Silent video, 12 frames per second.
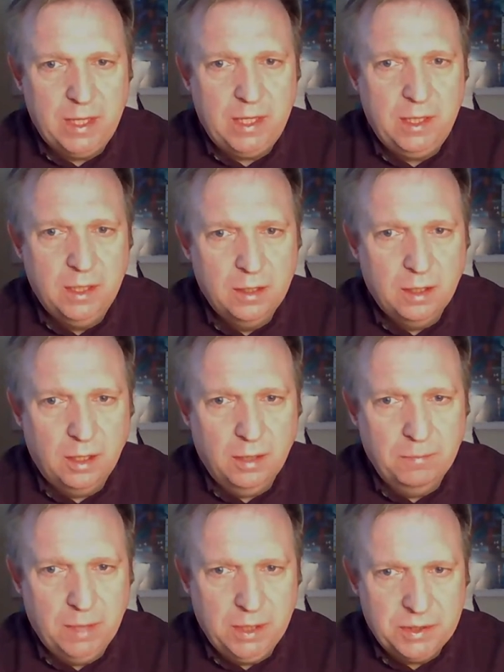me
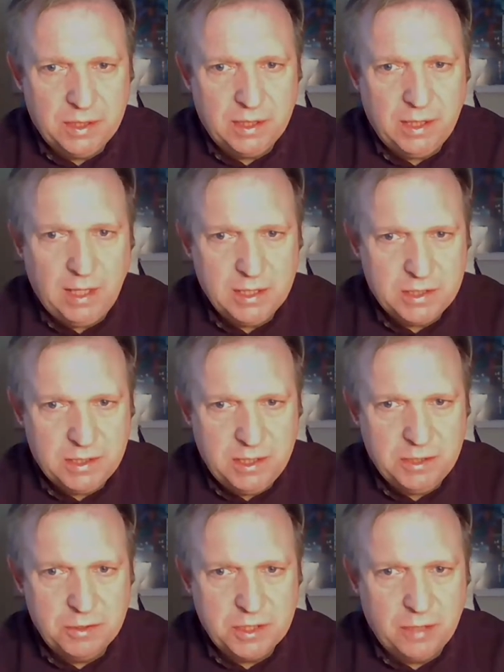on Monday as
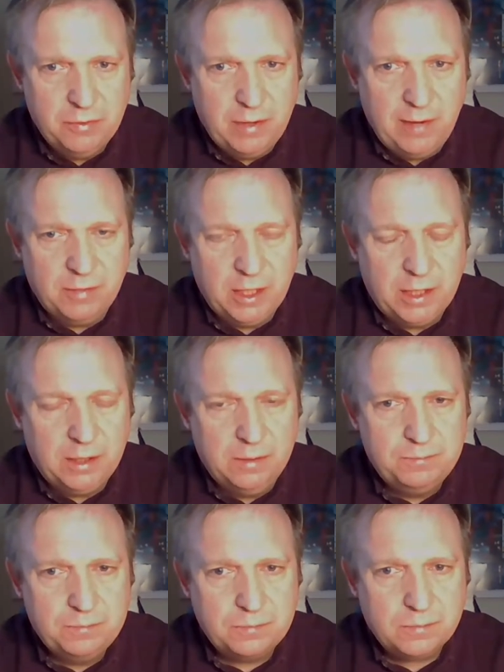this was
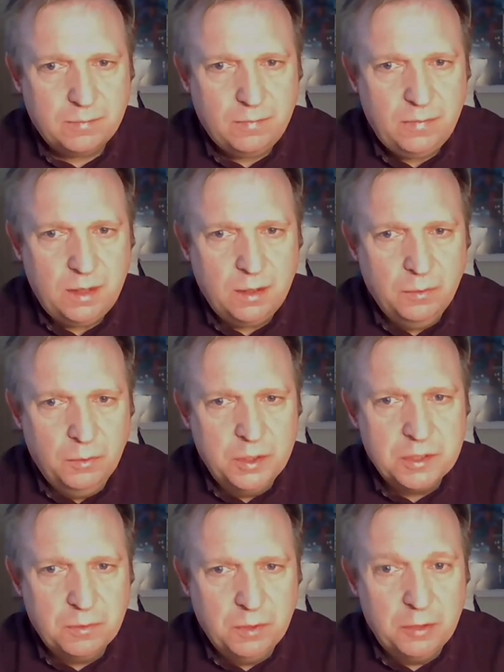unravelling
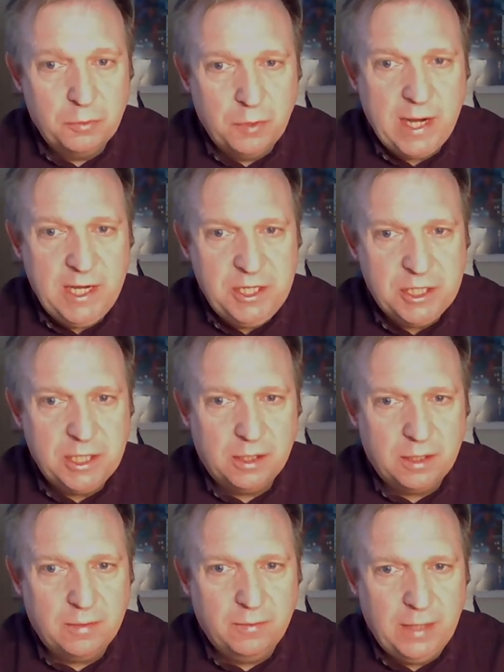was the word
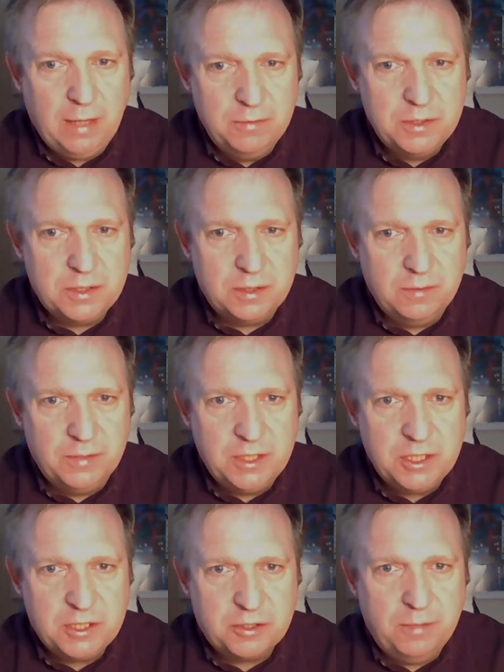raging. That was the
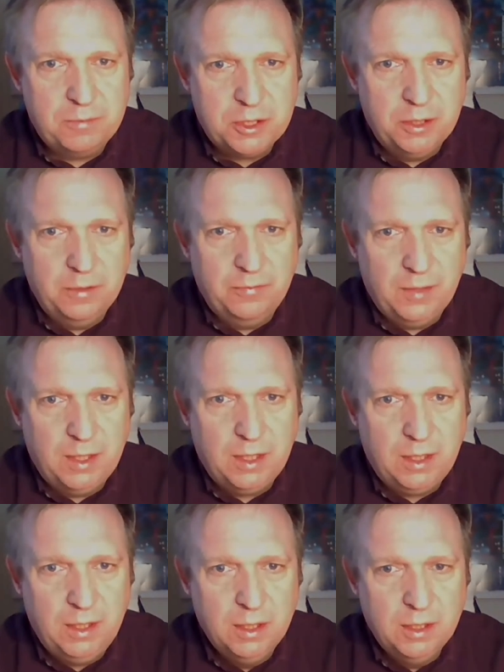description of
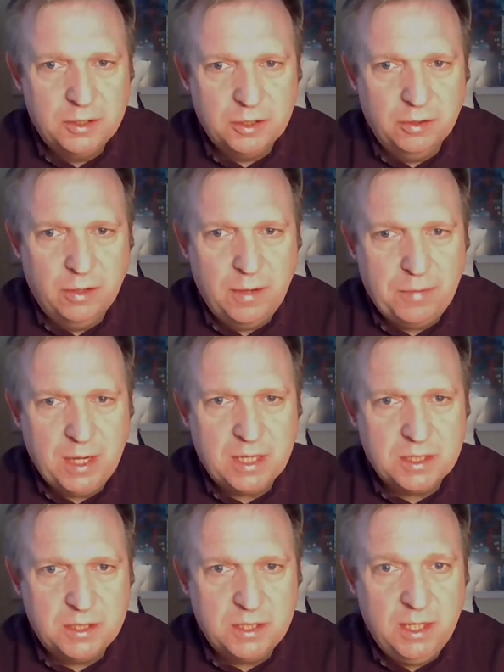the Tory
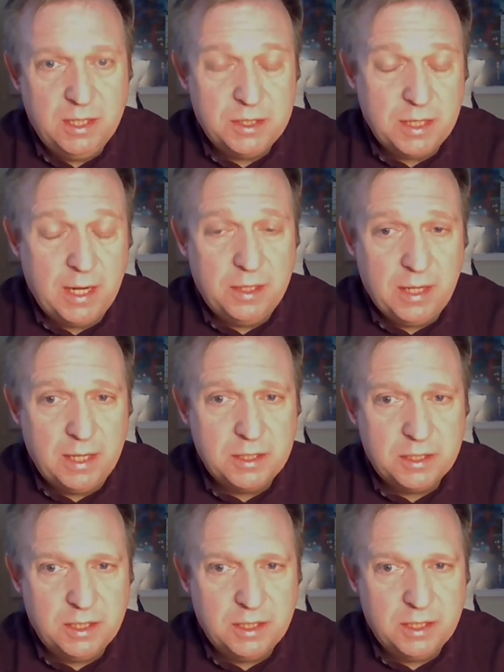Brexiteers and
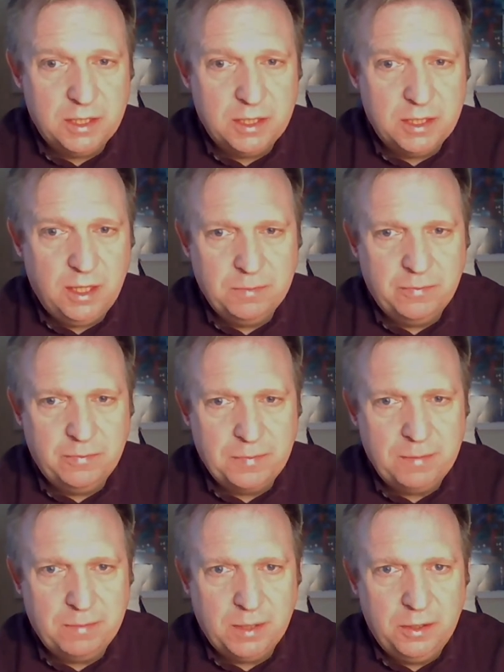actually, I think, some of the
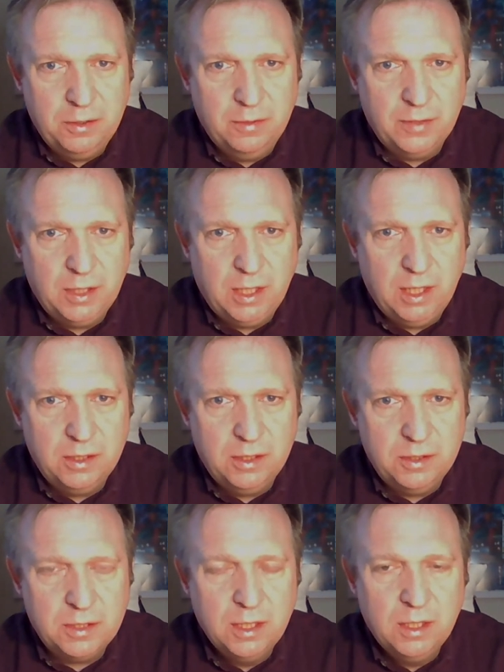people in Northern
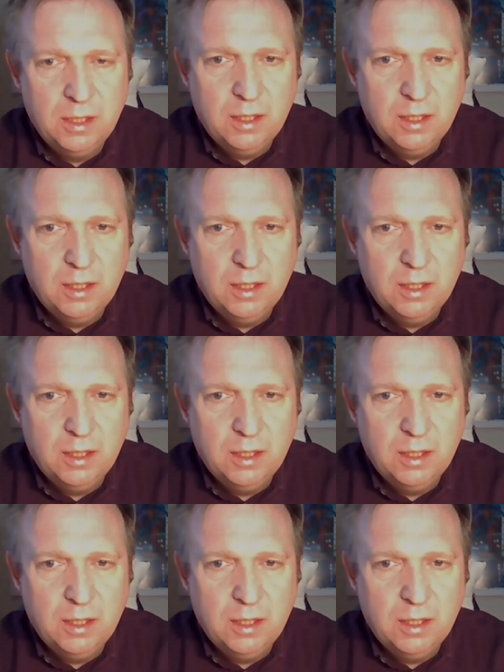Ireland.